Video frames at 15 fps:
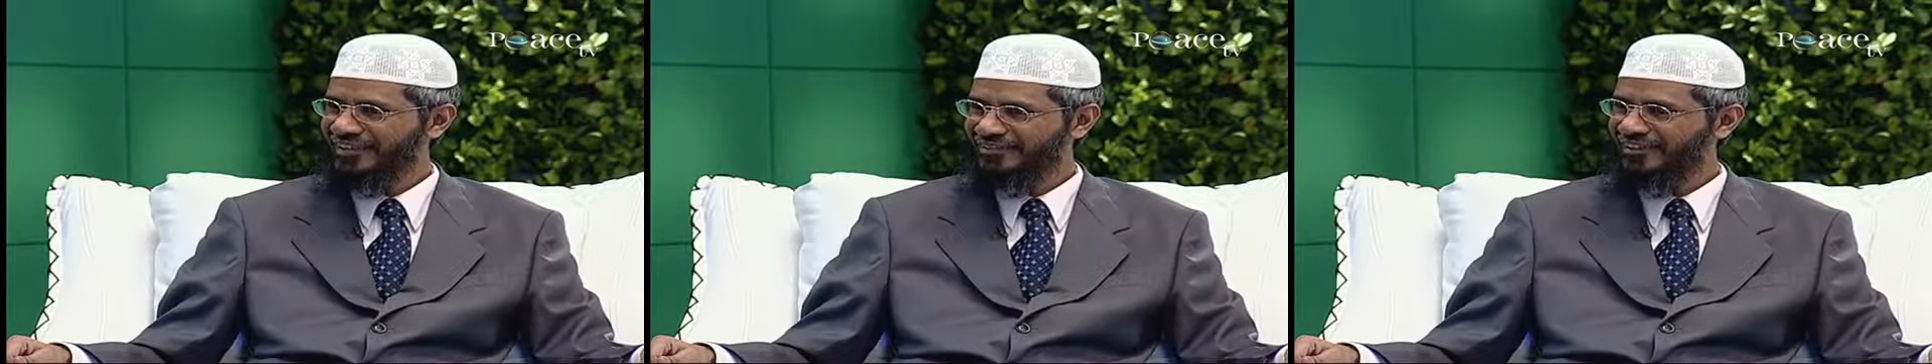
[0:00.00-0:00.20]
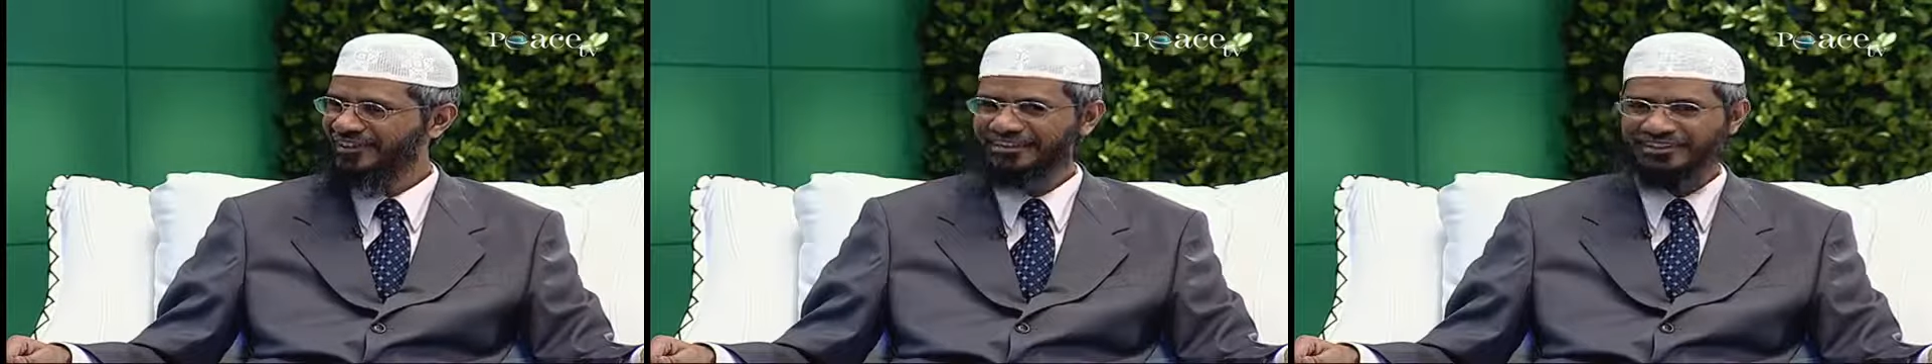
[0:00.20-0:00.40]
he
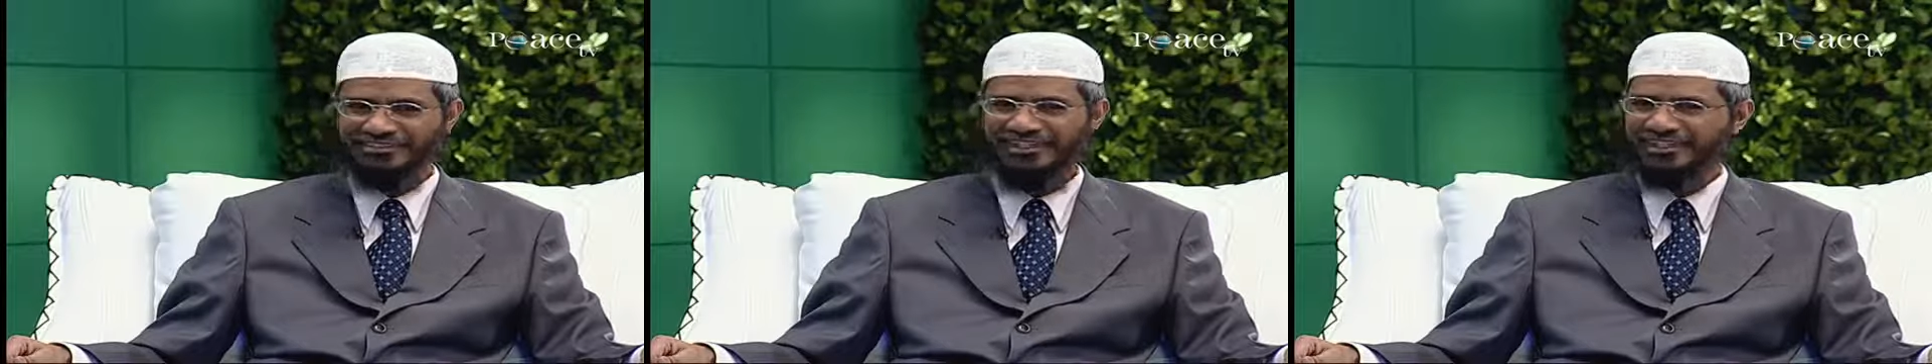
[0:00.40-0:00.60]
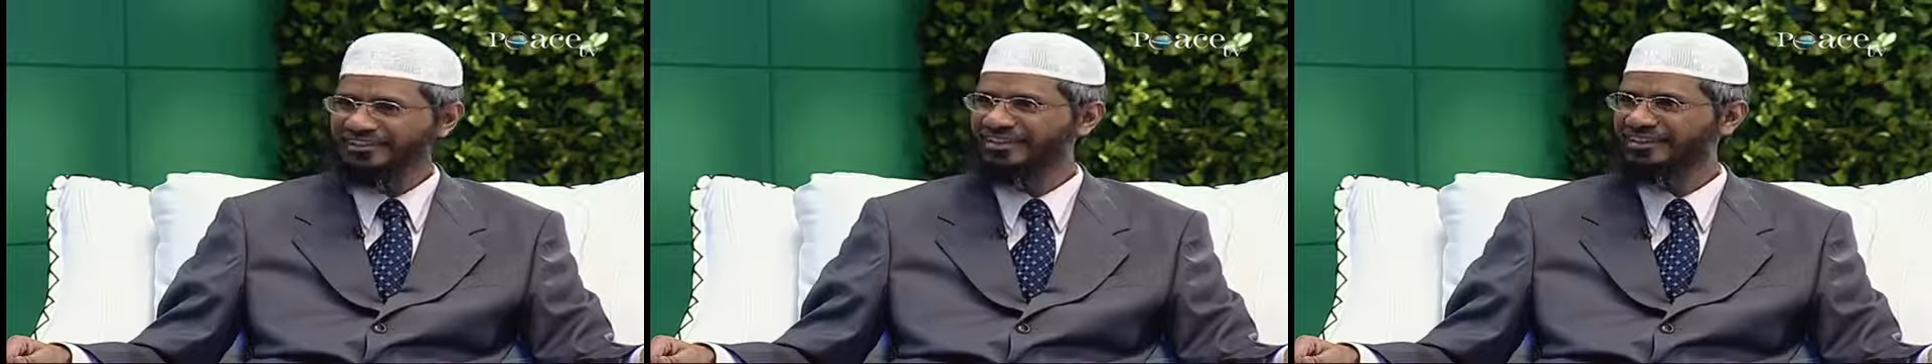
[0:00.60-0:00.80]
wonders
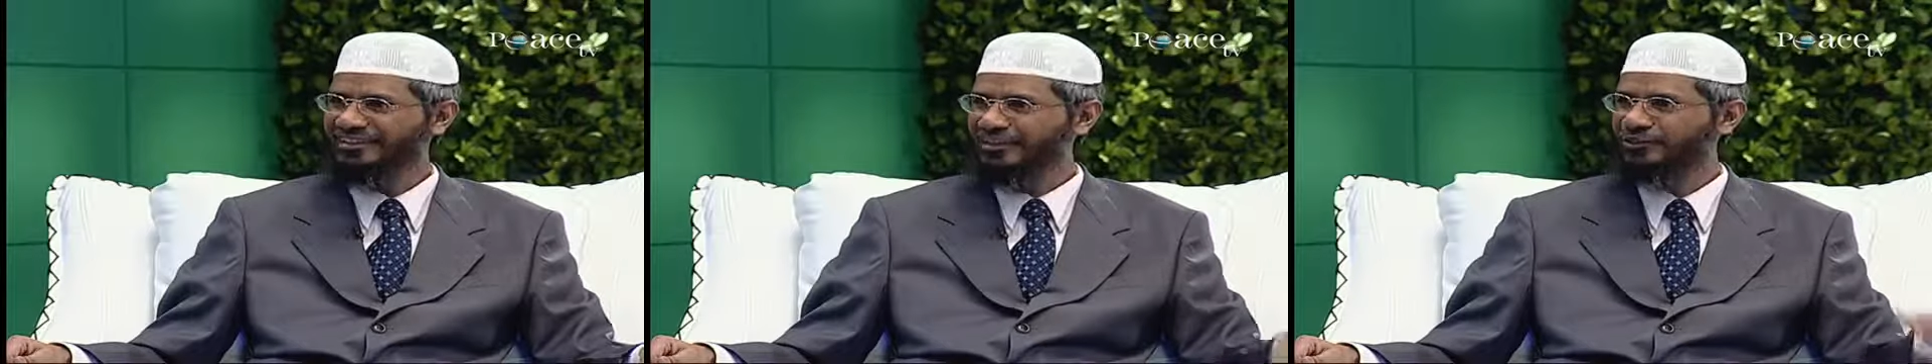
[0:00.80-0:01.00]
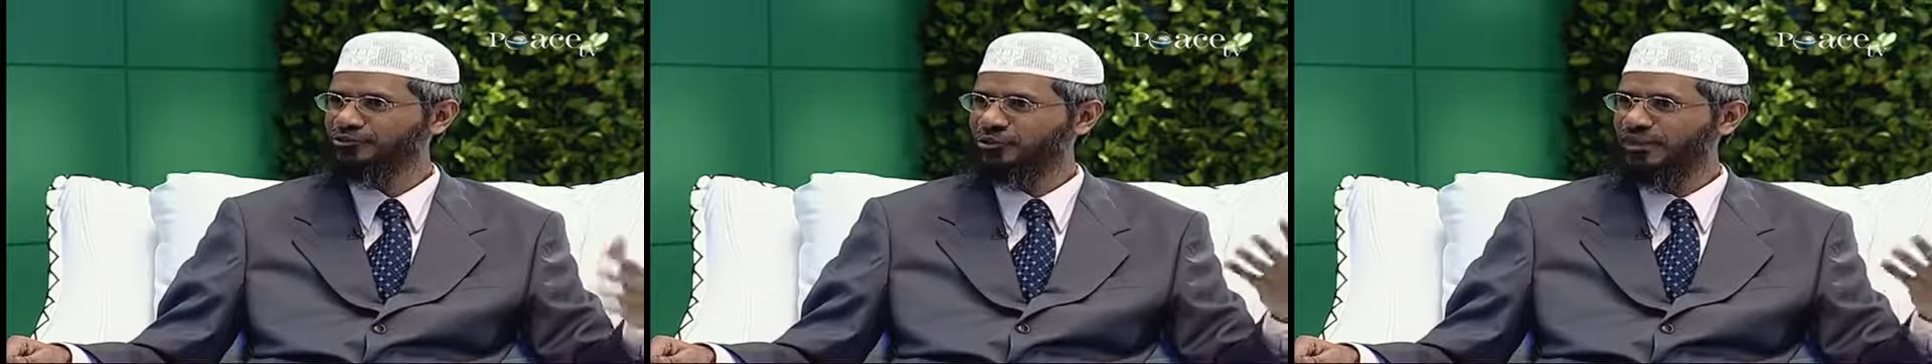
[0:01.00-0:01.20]
that they're
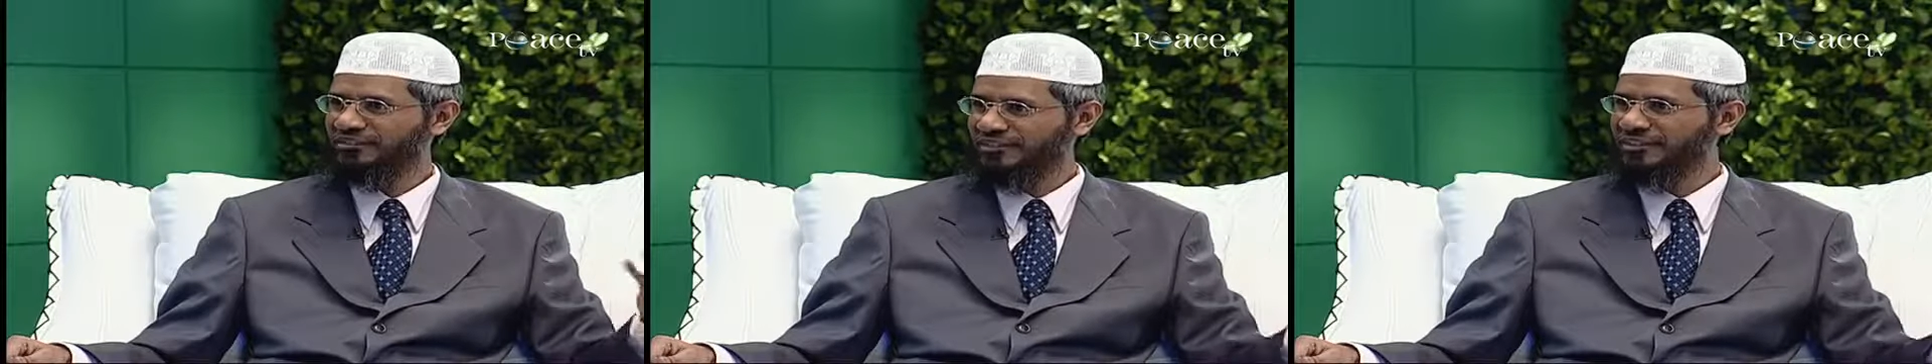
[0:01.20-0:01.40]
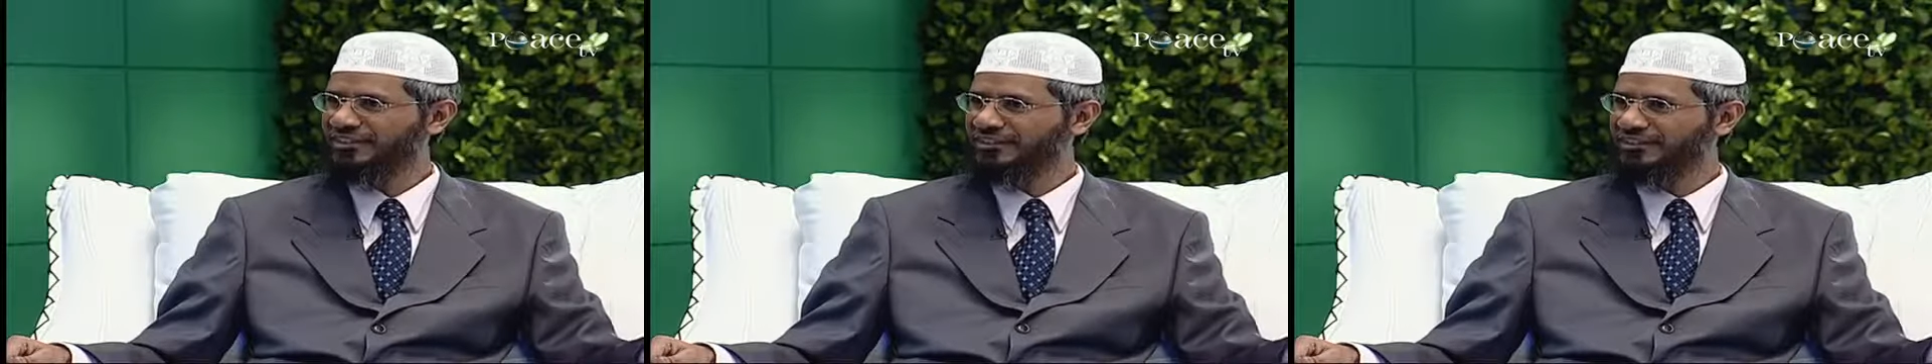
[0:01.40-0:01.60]
there two hours
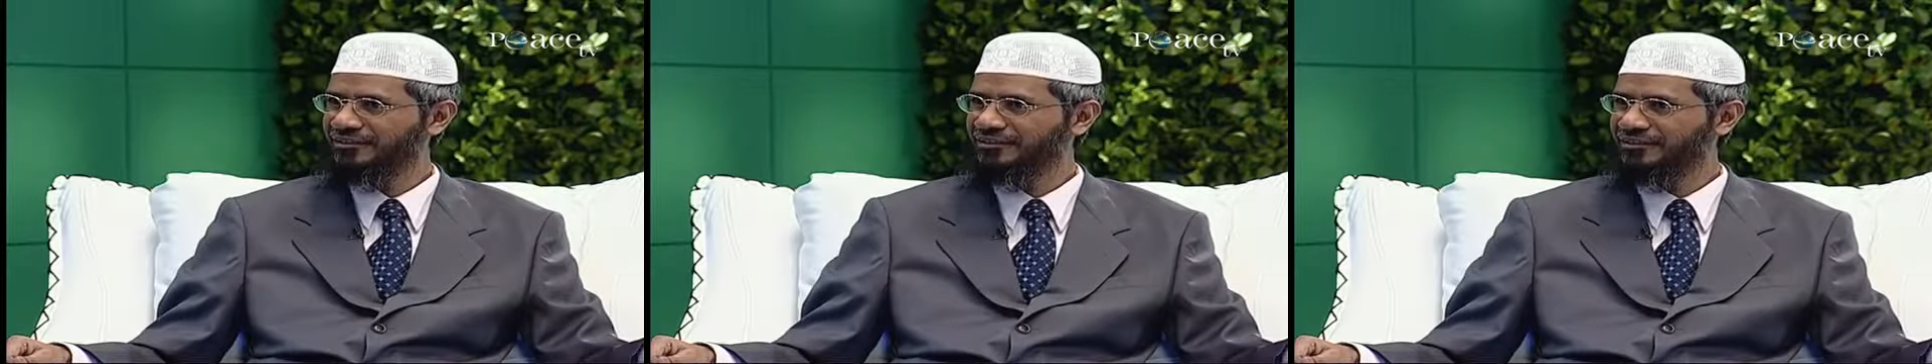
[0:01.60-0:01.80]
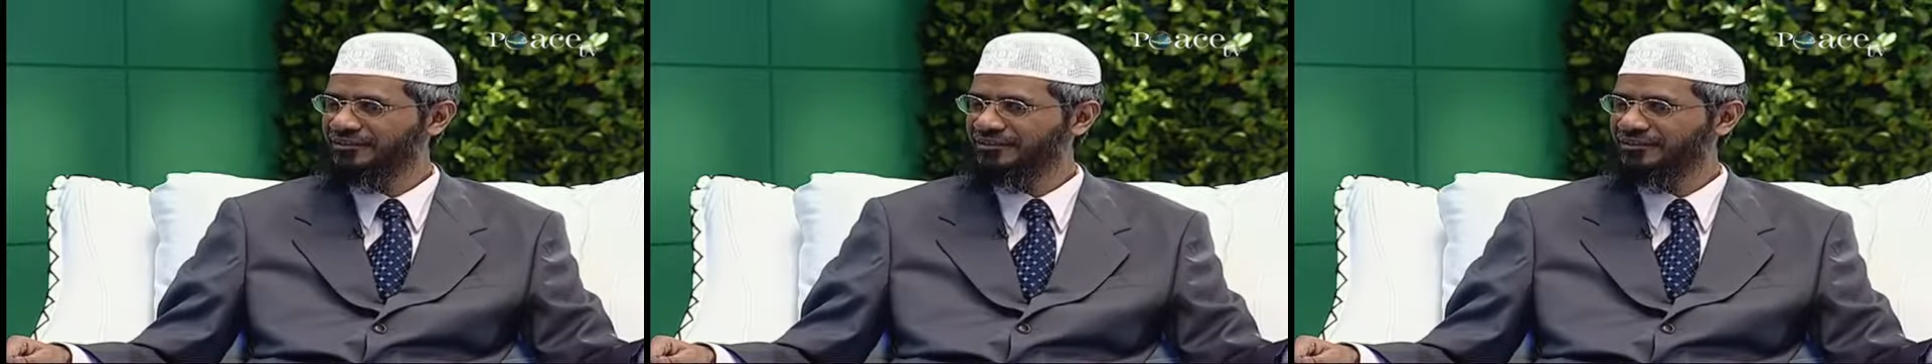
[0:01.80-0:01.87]
earlier,